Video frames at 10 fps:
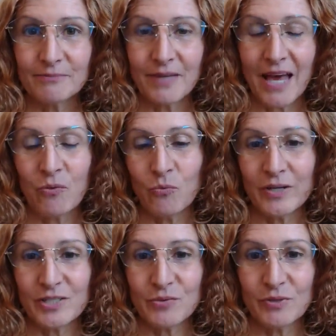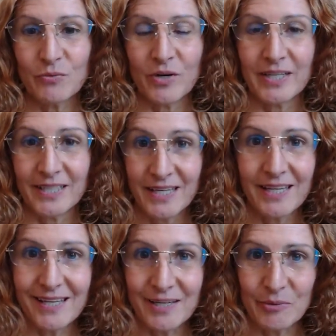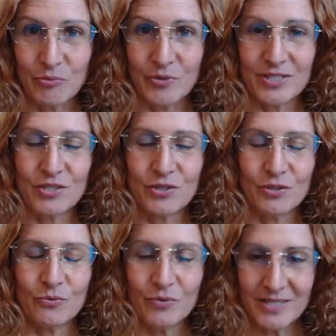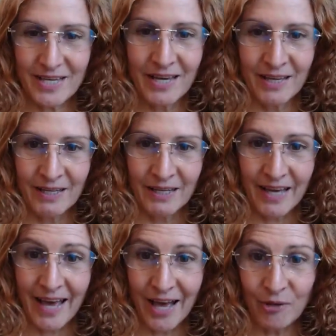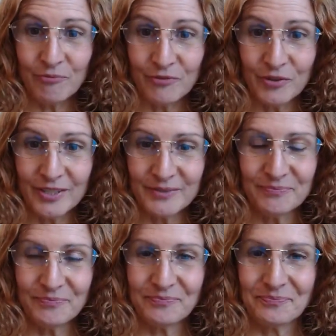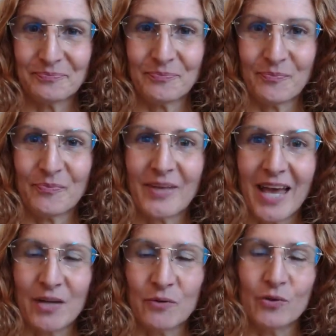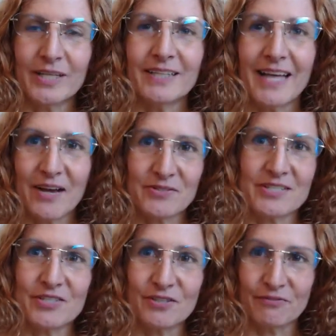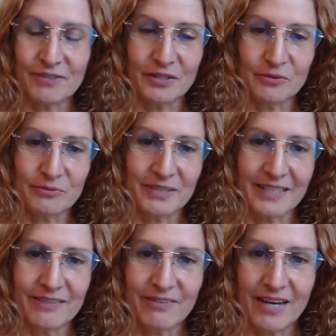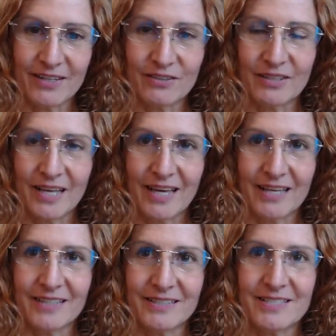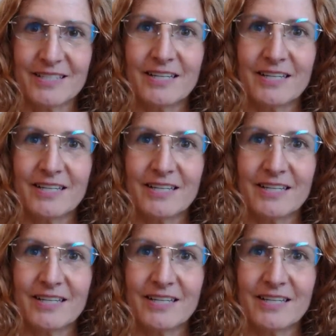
And what do we want to keep? What's helpful and what allows us to feel really vital and